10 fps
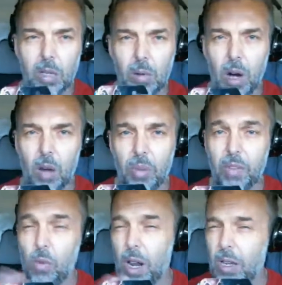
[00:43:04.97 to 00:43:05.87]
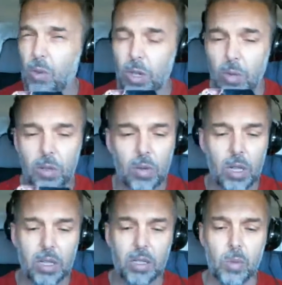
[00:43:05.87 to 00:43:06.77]
before. I don't know. I don't collect them
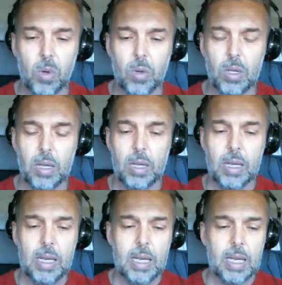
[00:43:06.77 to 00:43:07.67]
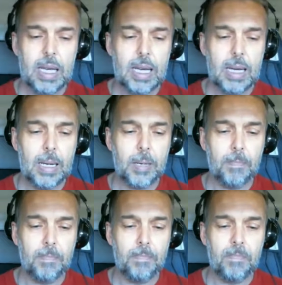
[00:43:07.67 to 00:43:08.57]
all. Um,
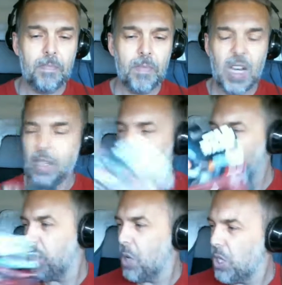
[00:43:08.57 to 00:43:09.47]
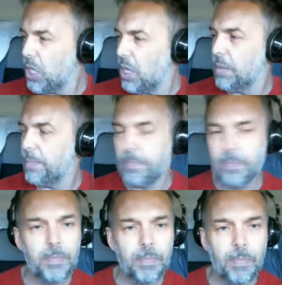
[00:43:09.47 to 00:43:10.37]
the yeah the it
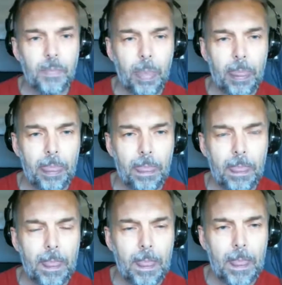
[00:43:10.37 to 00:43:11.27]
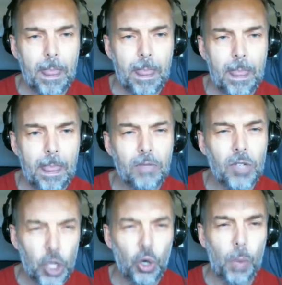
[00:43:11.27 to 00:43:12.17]
was. It was a
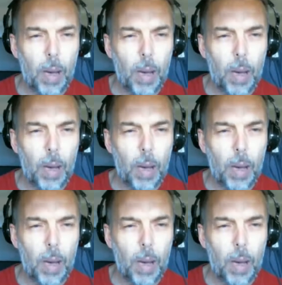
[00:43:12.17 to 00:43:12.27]
two pack,